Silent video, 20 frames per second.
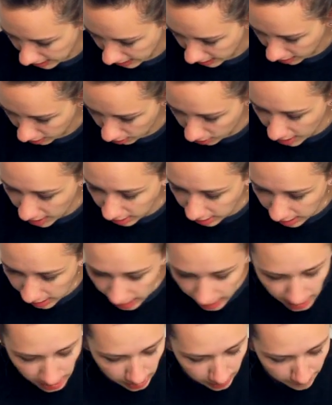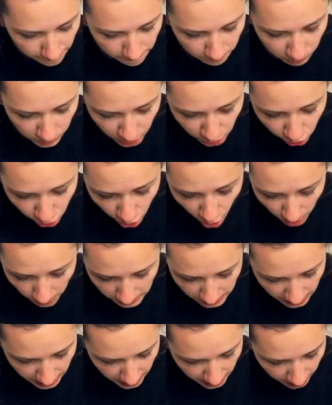say it correctly
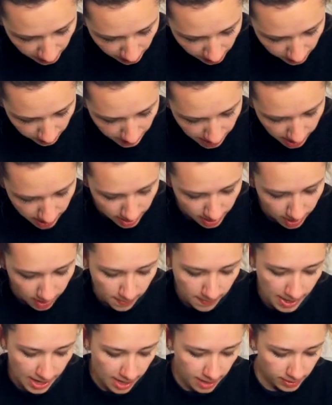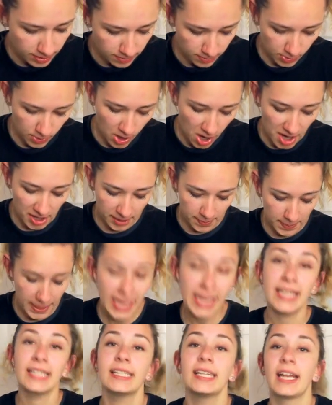sculpted him, and then Amanda Brock
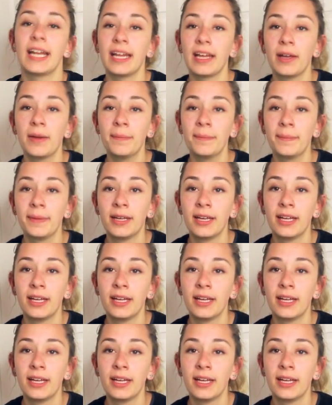painted him.